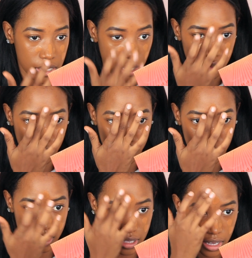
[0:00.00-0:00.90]
I don't know, it
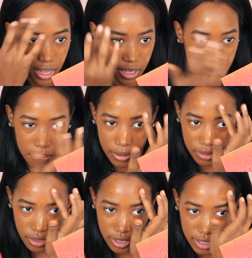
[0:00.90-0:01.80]
looks like I can
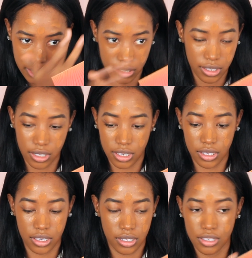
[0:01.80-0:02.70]
build on it.
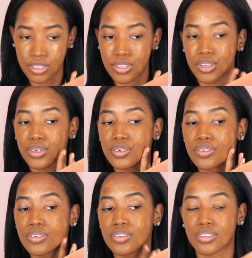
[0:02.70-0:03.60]
So
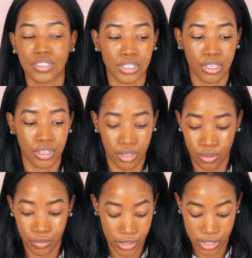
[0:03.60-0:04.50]

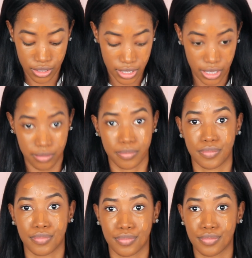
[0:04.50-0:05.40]
we shall see.
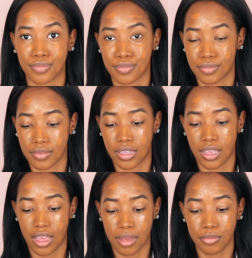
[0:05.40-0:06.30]

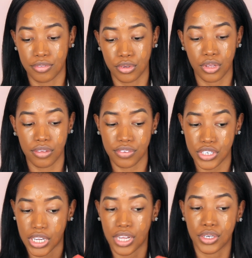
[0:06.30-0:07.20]
I'm a full
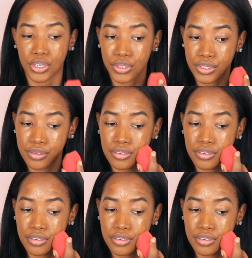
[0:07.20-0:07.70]
coverage kind of girl.